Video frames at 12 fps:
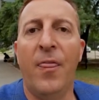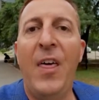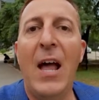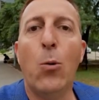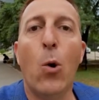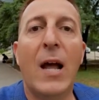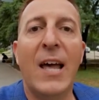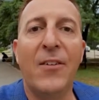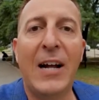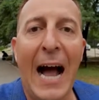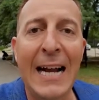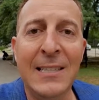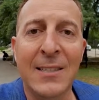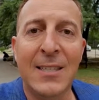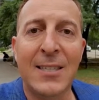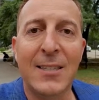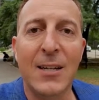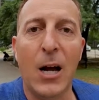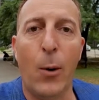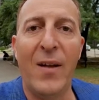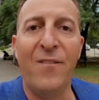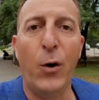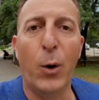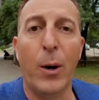they will give guidance going
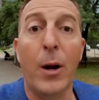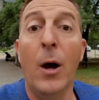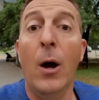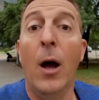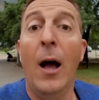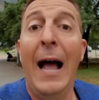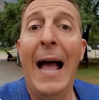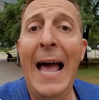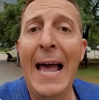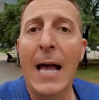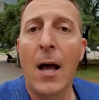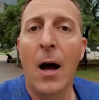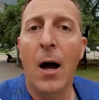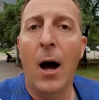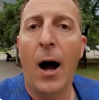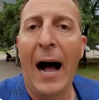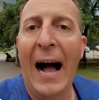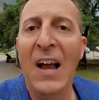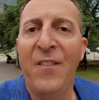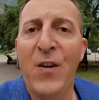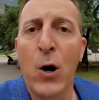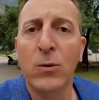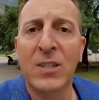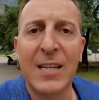forward. Hey,
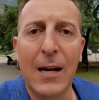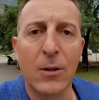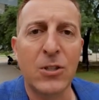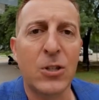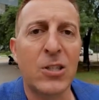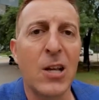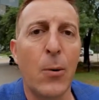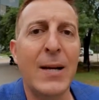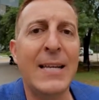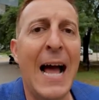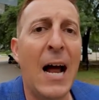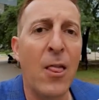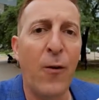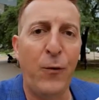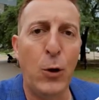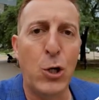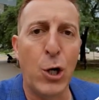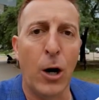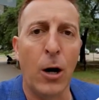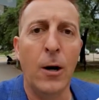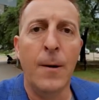iPhone sales are slowing down in the future.